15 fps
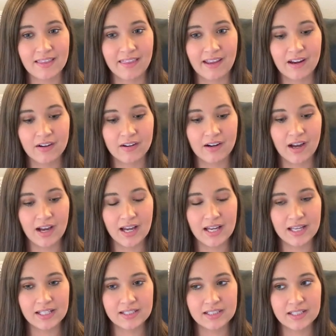They are
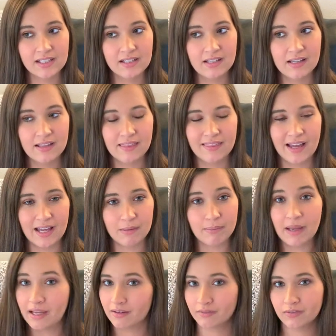not that
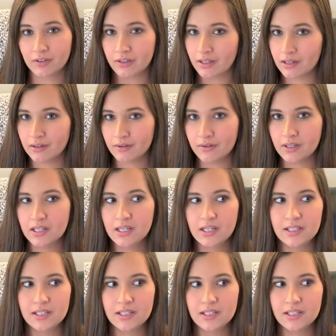painful though.